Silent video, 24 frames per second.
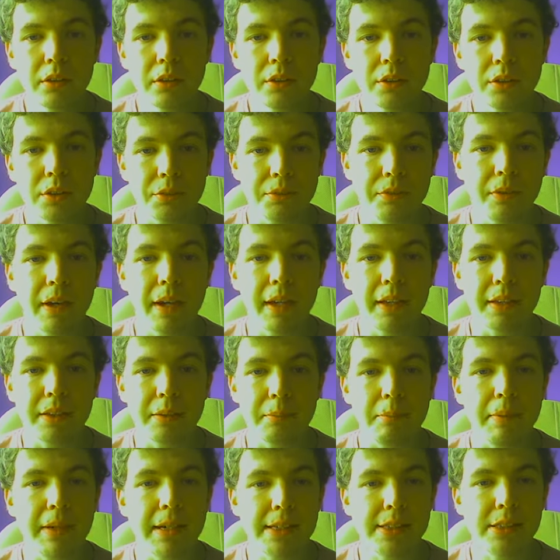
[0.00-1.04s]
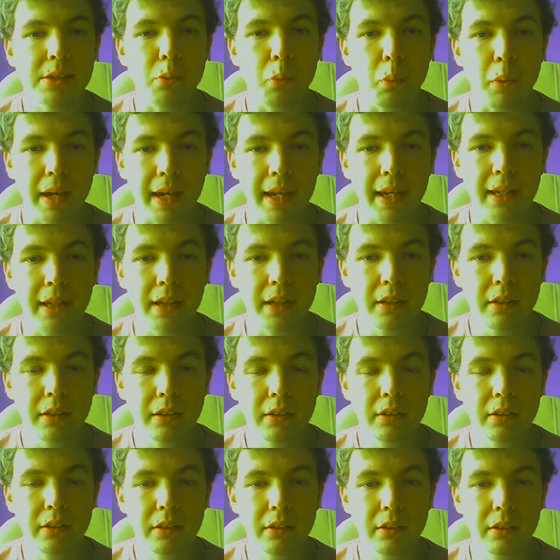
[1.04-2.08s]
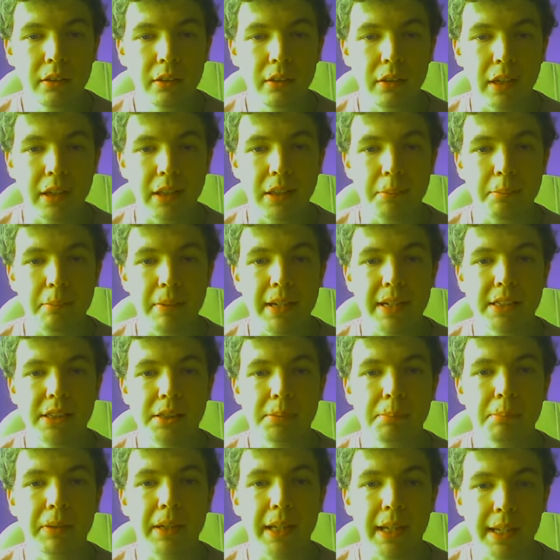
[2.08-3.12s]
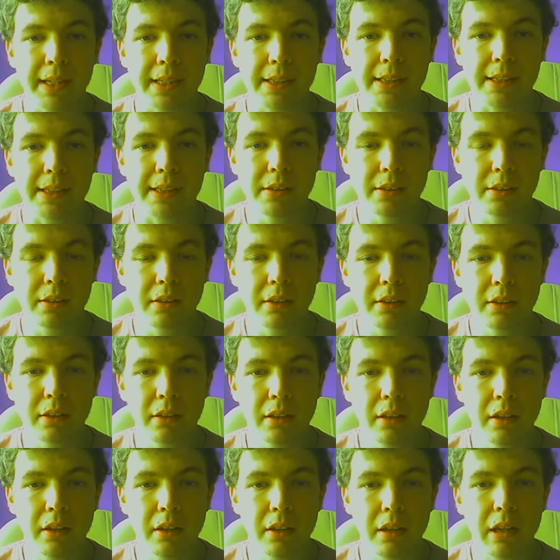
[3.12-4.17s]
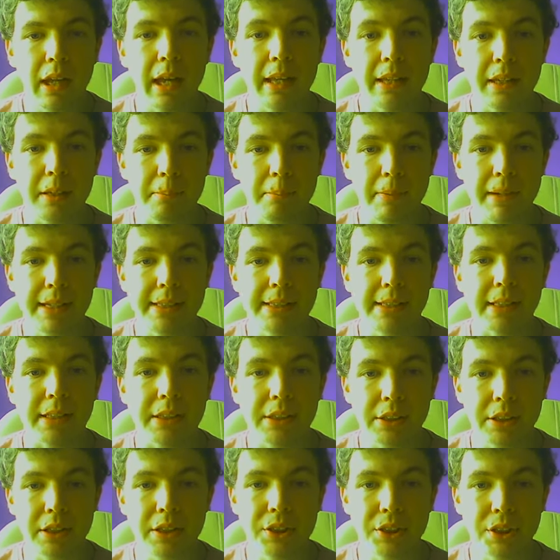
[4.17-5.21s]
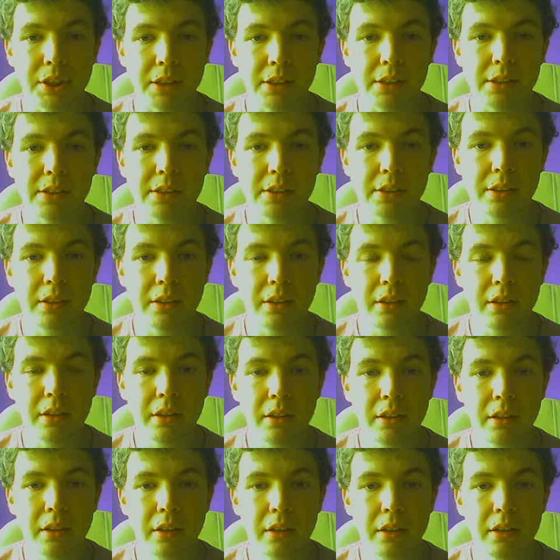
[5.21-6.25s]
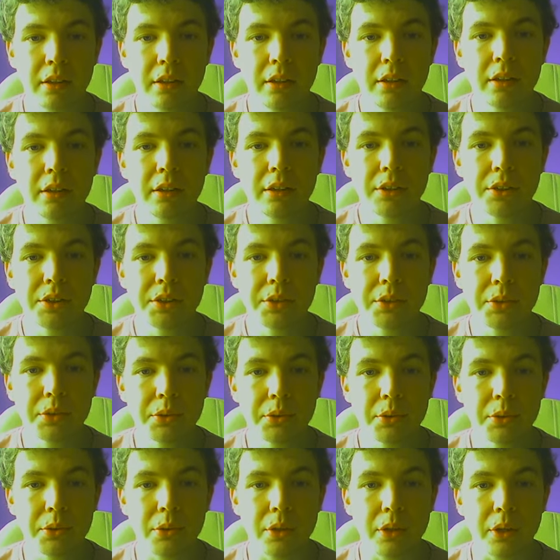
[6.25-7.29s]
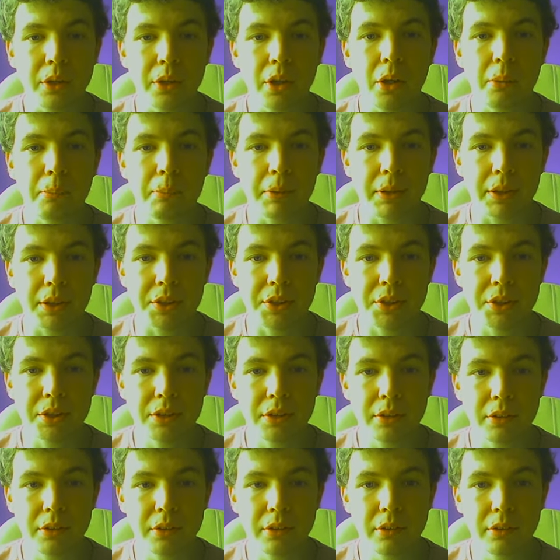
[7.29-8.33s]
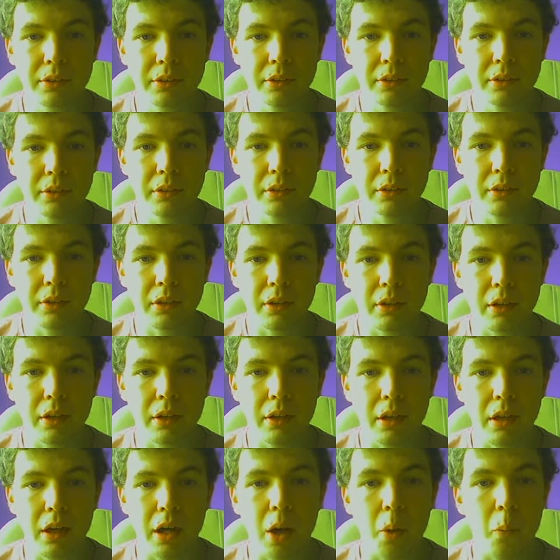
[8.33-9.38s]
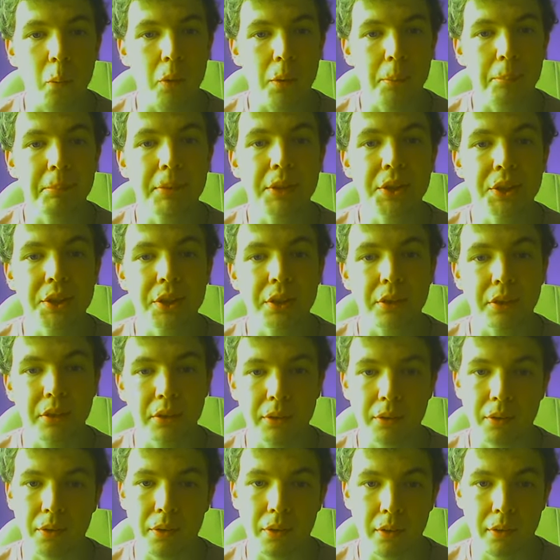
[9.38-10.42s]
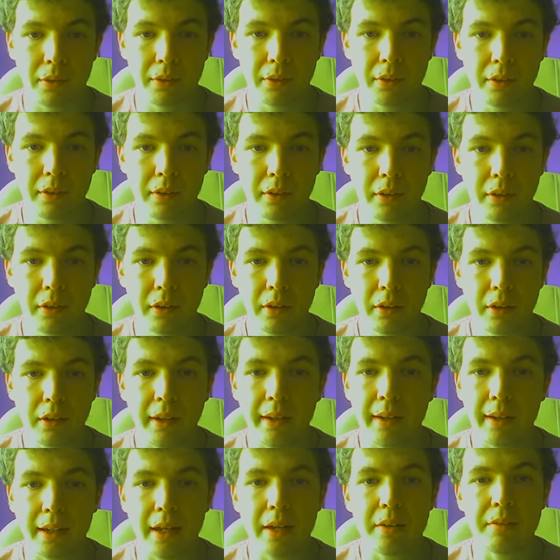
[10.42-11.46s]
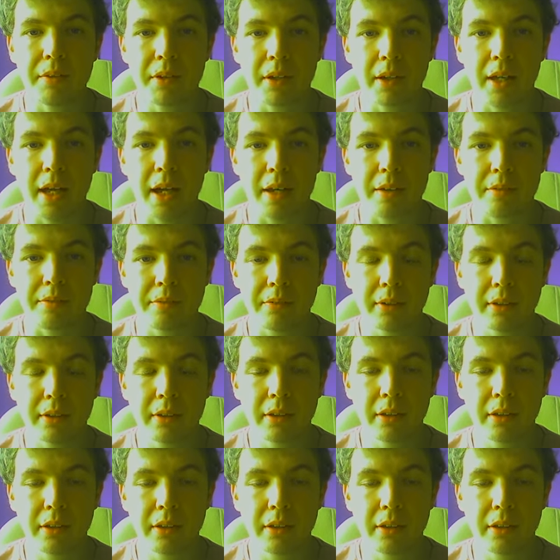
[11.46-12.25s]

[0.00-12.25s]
to find the best way at the best place and the best conditions to accomplish our mission on earth and every life